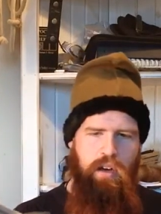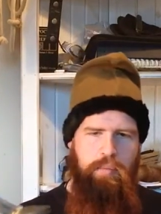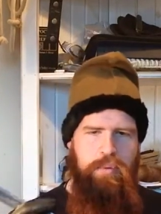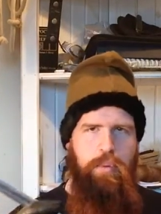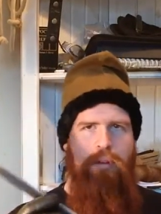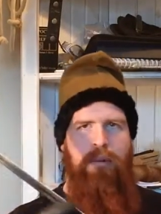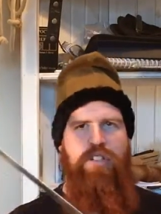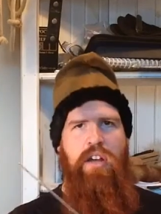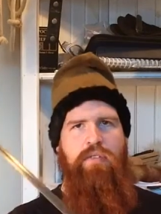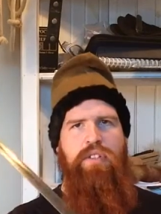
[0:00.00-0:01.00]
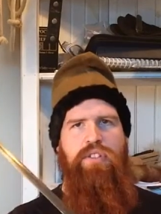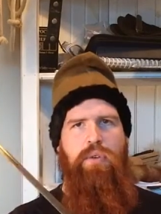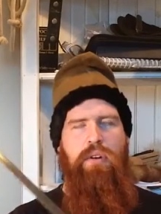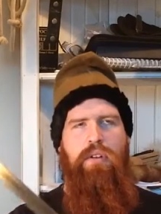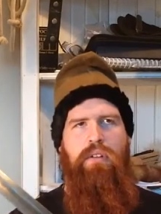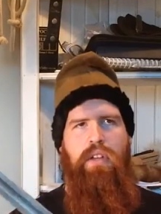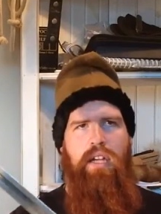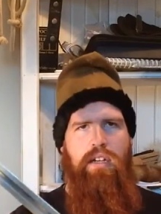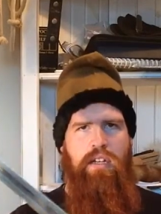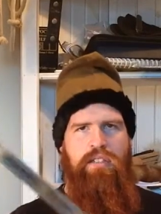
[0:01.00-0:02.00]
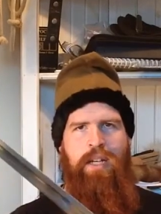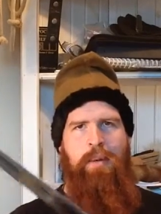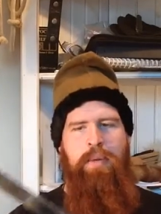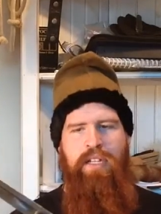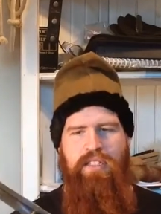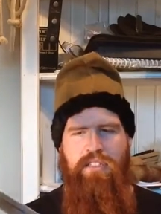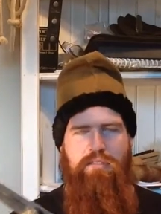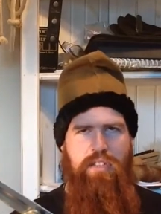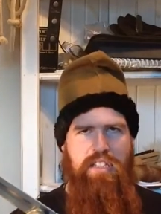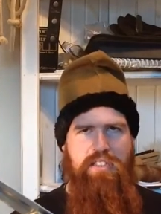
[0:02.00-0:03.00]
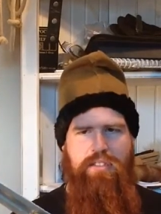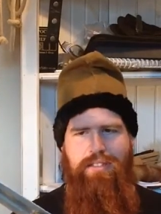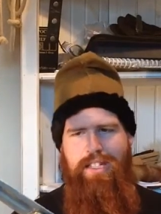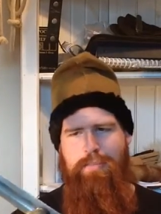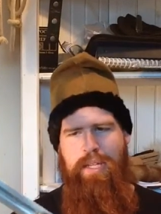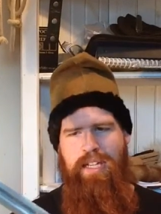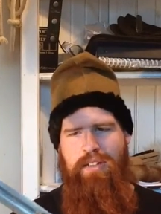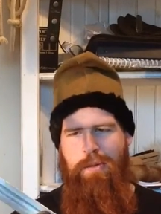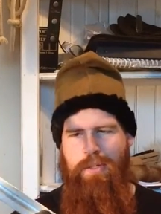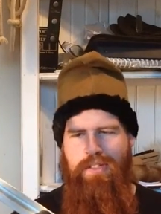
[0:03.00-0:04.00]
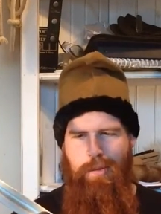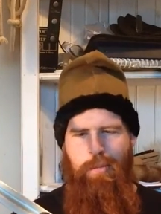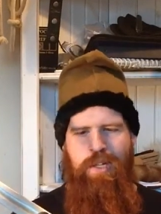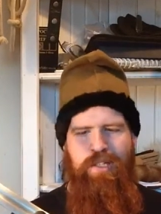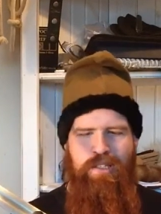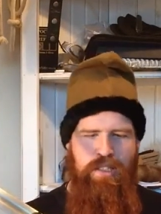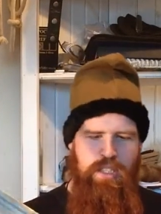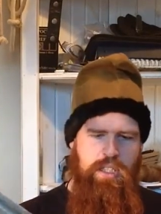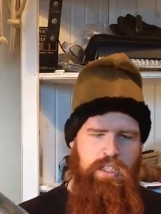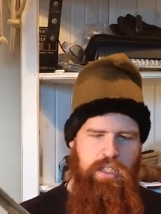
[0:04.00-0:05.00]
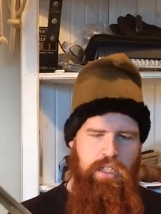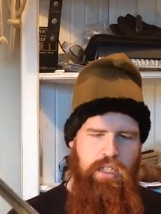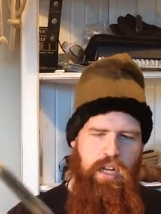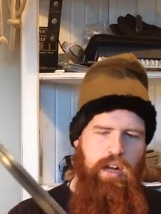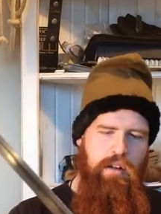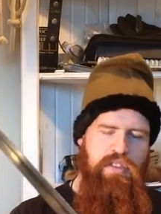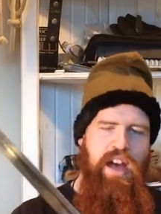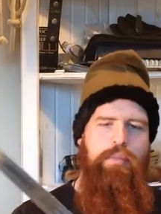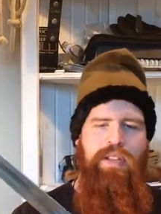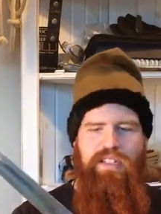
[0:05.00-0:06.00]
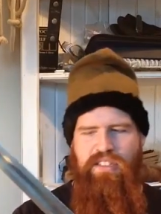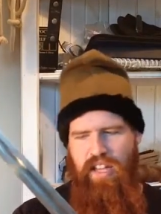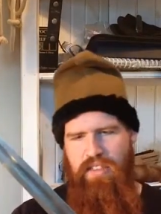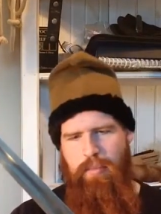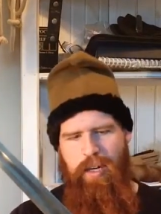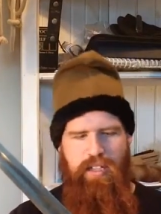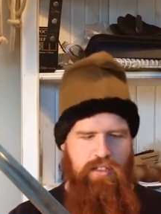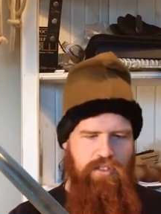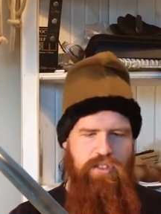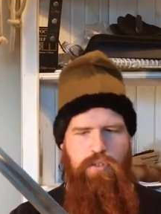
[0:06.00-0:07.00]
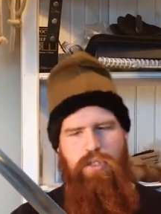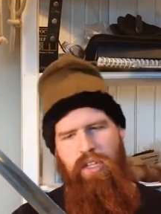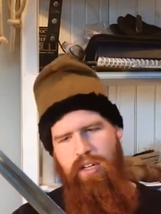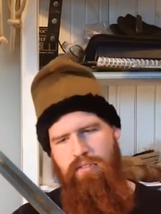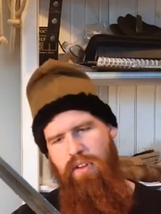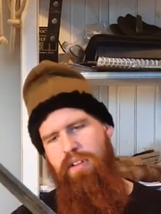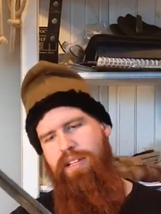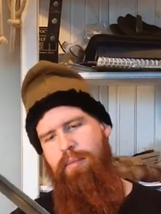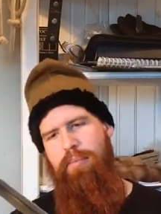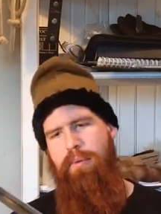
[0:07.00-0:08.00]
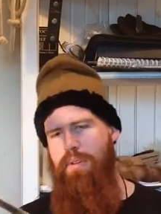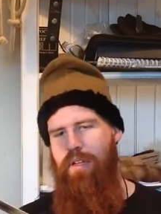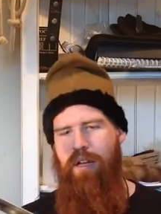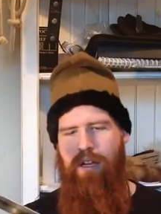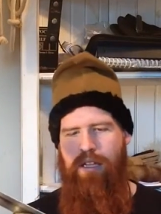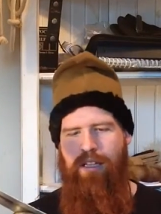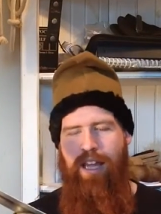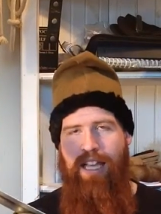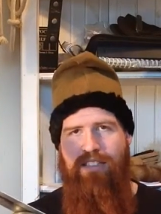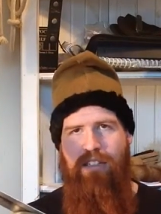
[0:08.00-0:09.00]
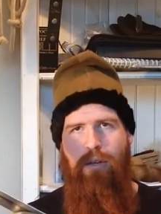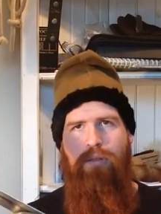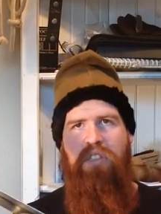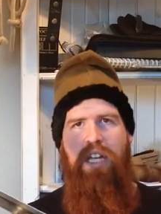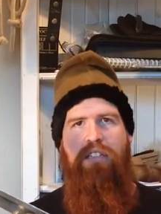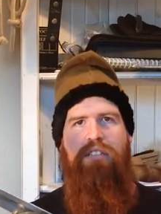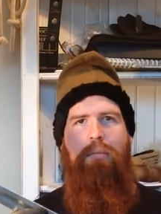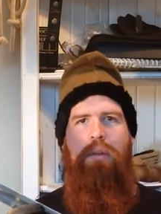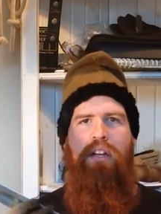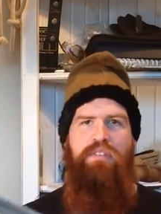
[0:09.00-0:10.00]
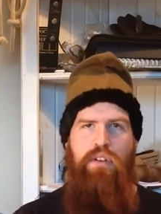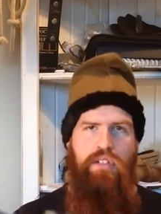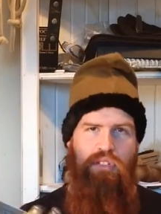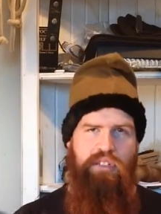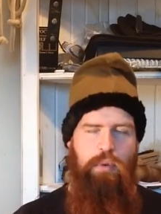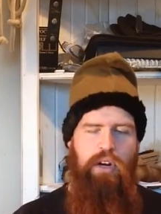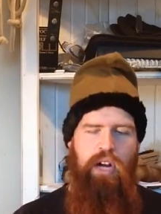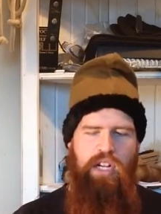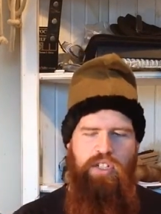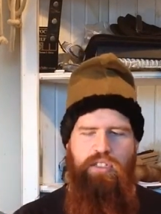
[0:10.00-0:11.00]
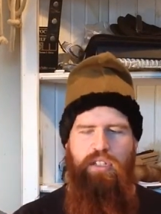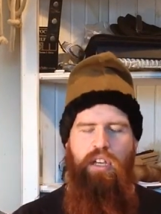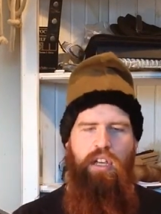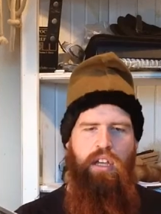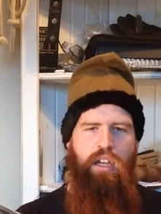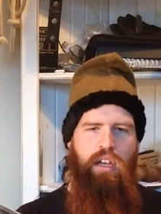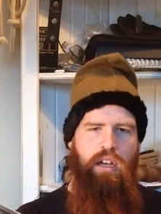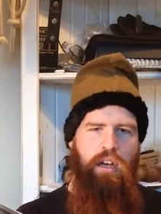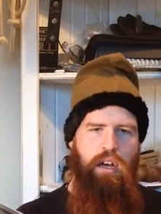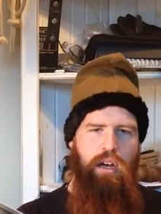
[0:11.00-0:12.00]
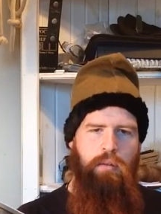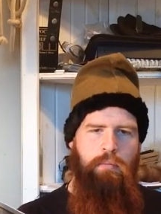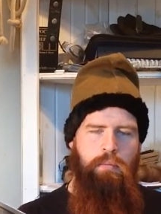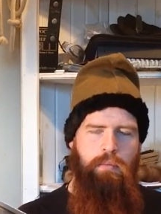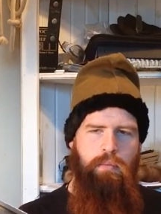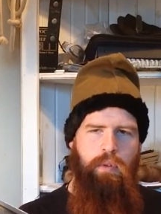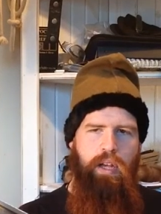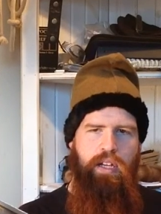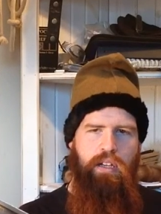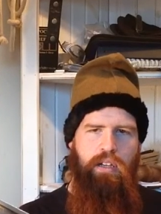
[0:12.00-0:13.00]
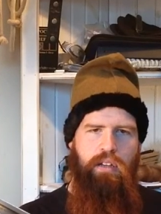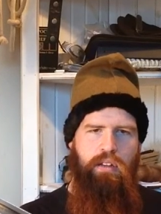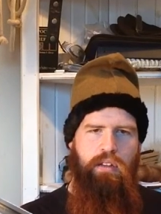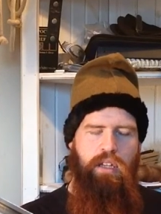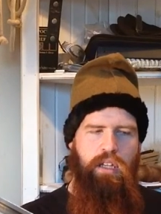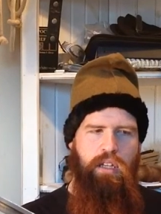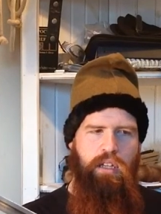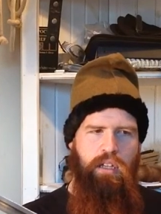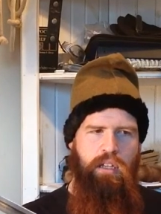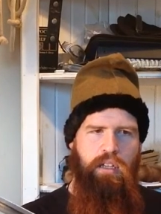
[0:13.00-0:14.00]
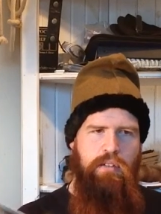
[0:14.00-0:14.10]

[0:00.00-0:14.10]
Pretty much every sword that has come up against this has bit into it somewhat. That being said, the bites usually aren't very deep unless it goes against something that has very square edges, like the